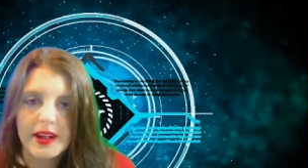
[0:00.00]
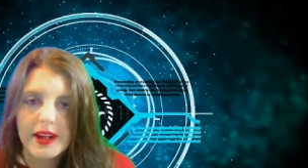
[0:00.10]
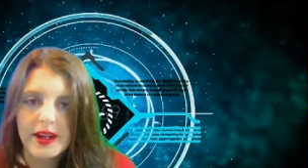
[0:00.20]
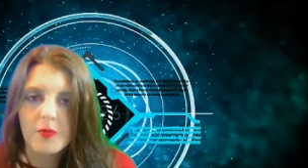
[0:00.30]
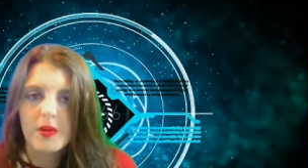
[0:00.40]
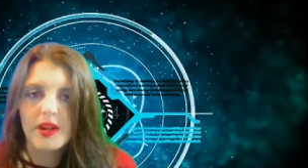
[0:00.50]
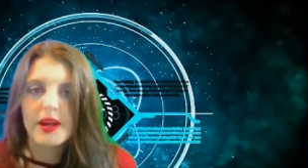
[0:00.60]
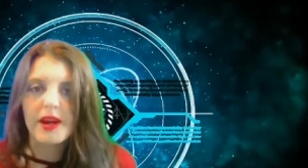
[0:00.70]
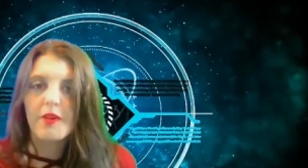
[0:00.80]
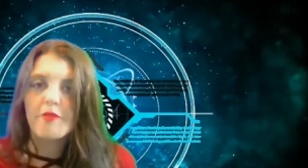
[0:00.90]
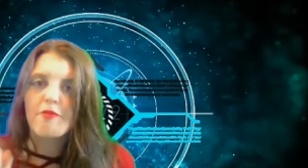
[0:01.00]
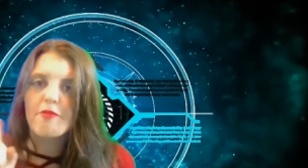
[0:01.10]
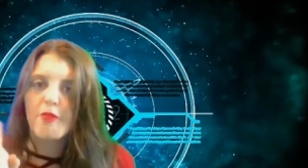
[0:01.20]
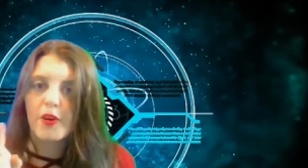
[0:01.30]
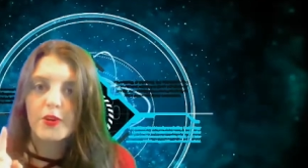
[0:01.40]
ending, we get our
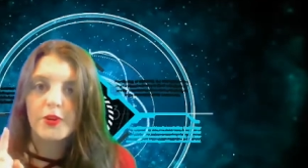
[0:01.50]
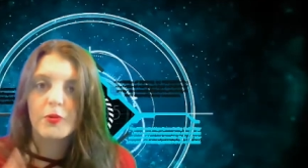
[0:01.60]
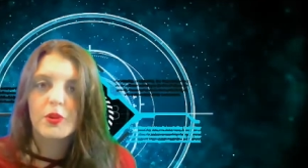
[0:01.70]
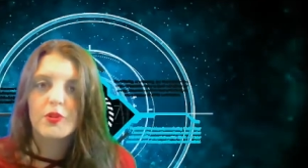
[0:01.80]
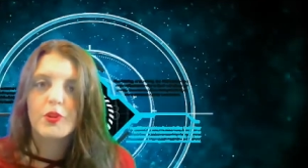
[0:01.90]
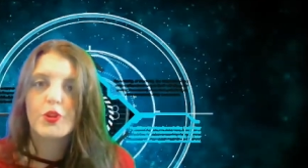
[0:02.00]
first real